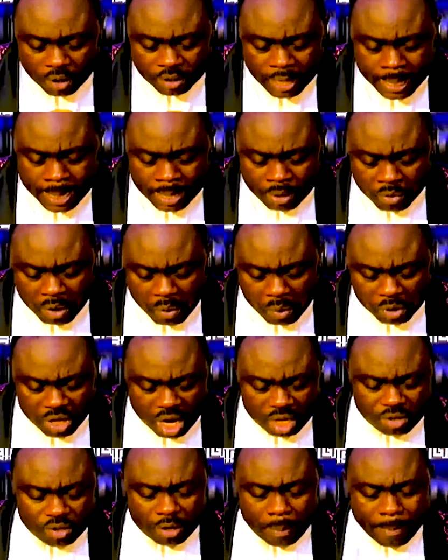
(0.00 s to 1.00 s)
We will not look
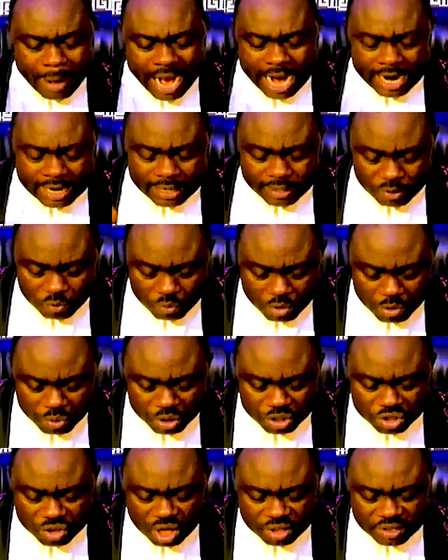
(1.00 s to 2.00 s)
back. We will
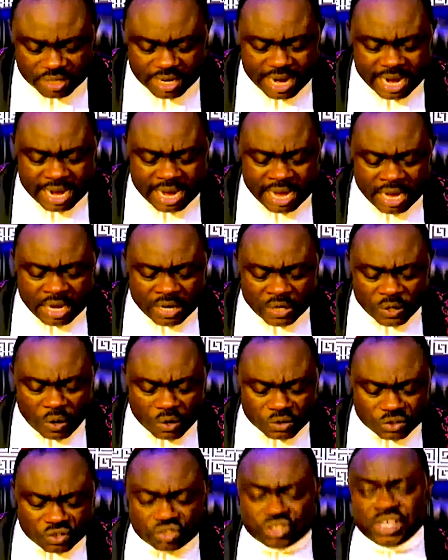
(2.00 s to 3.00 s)
not uh,
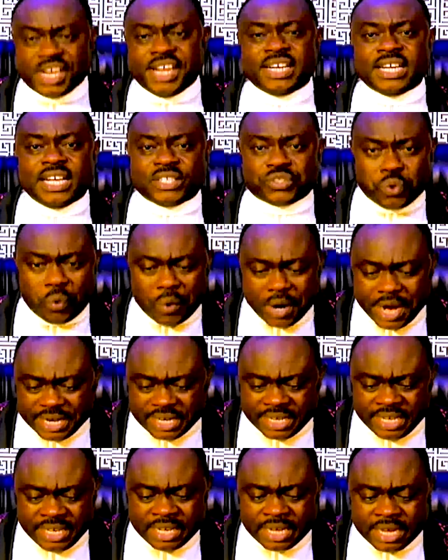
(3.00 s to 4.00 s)
concede to any
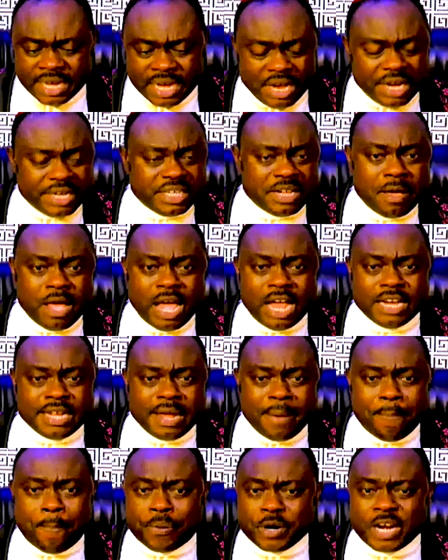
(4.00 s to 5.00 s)
any any
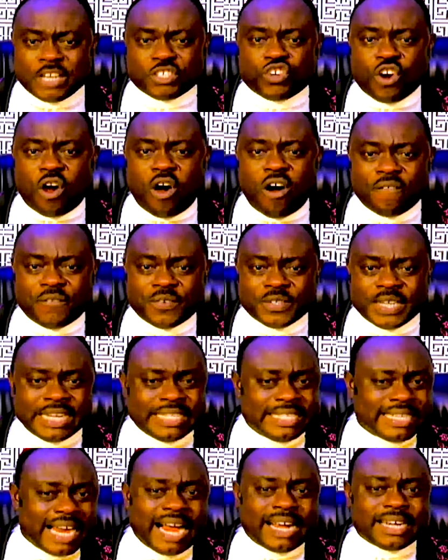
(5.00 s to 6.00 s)
pressure of the
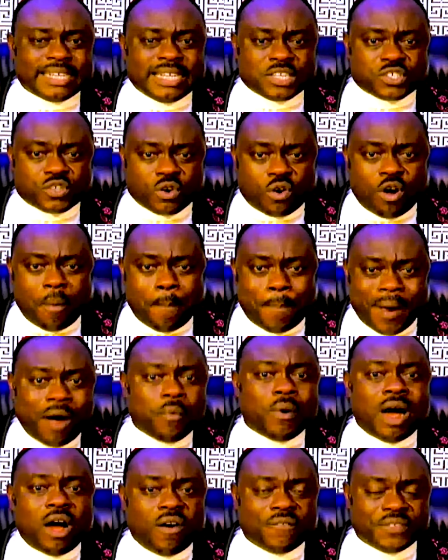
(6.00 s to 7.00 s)
darkness or power of
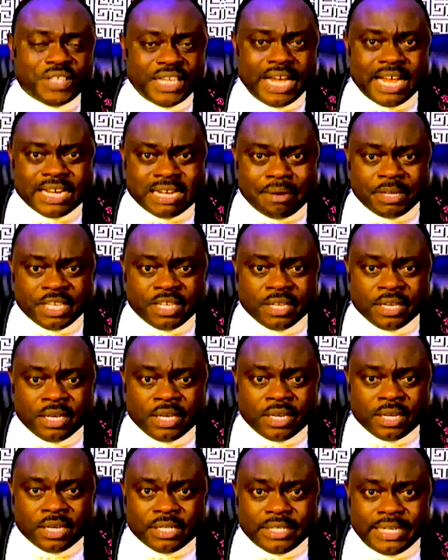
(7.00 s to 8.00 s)
the enemy.
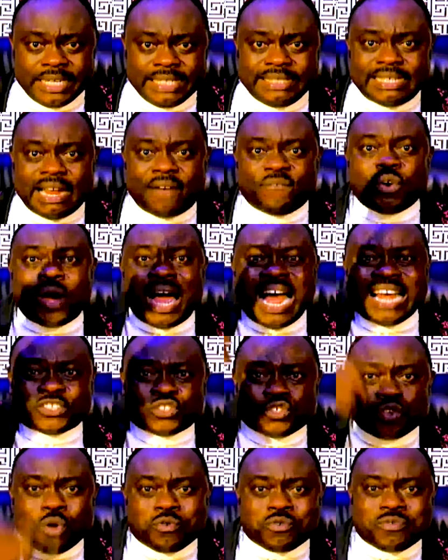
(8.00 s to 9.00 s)
The devil has no
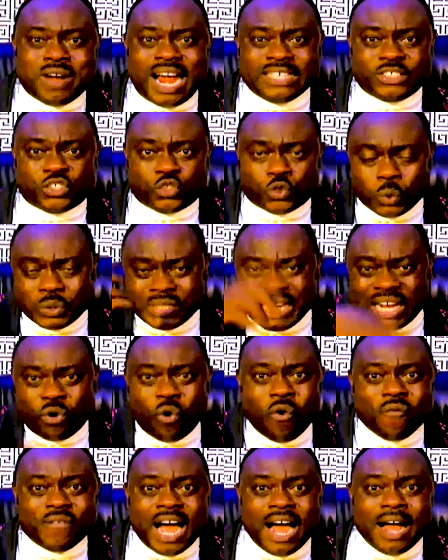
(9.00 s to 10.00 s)
right to take over.
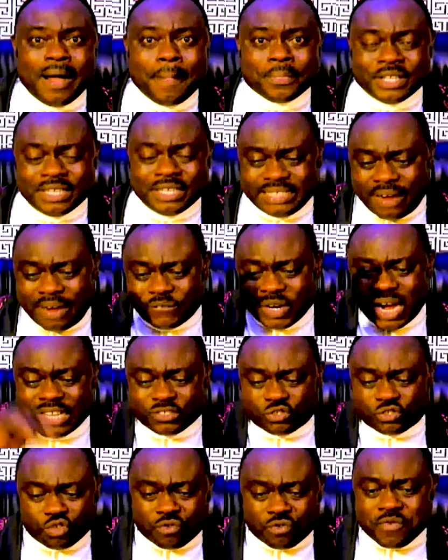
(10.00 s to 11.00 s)
The devil has no
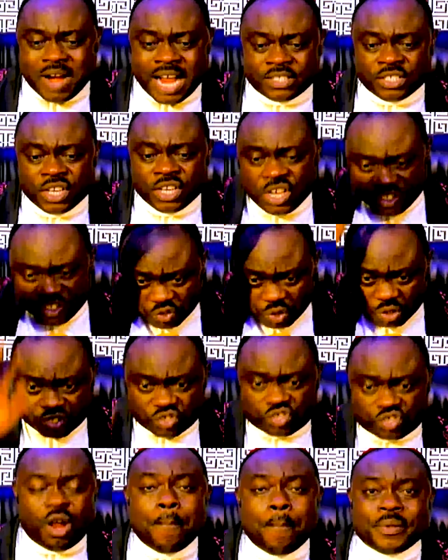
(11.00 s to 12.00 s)
right to stop
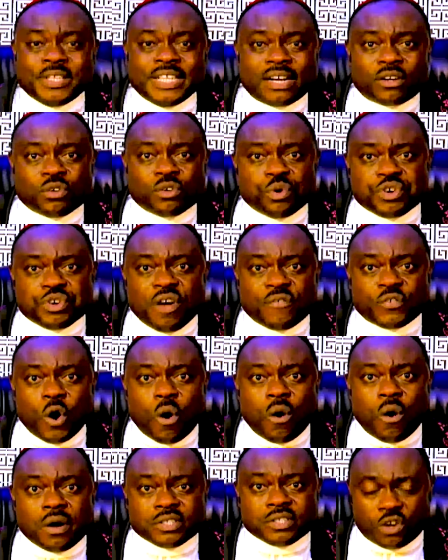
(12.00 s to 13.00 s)
the glory of God
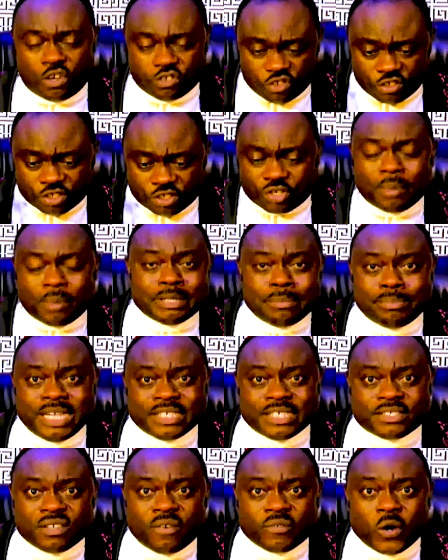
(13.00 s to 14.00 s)
or to stop the blessing
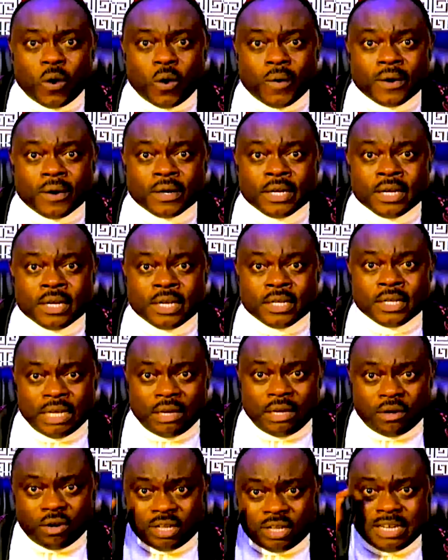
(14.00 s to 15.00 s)
of God. The
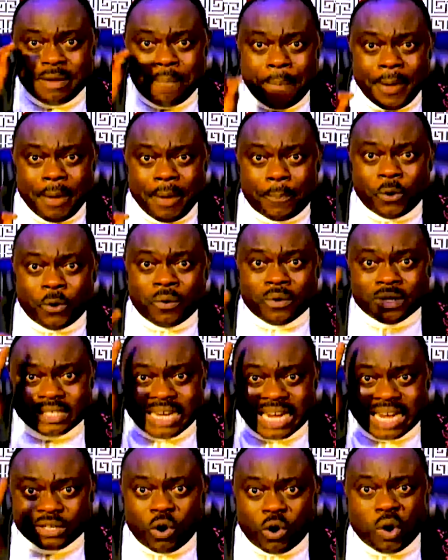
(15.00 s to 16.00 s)
only people that
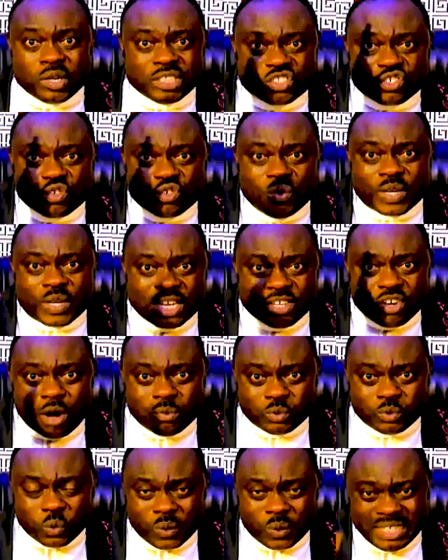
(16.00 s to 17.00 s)
God is looking up to
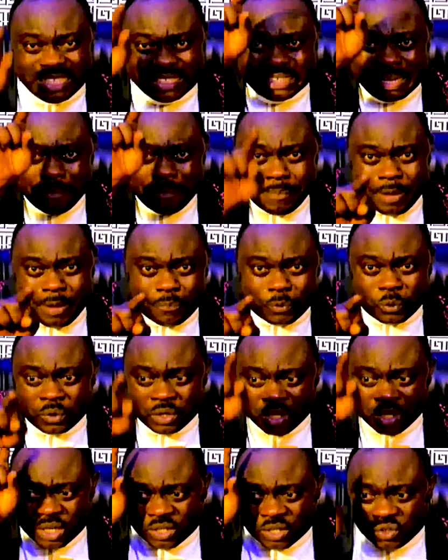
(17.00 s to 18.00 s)
is the people.
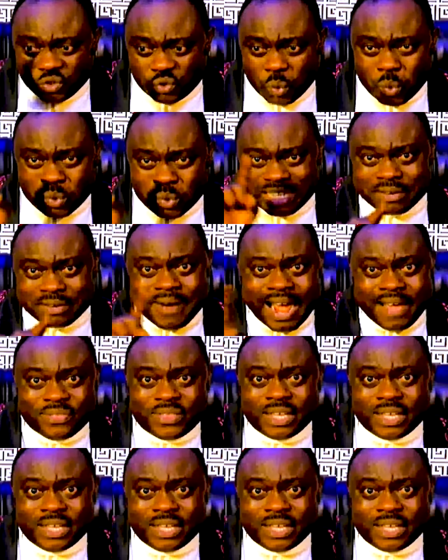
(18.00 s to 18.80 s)
Do the right thing.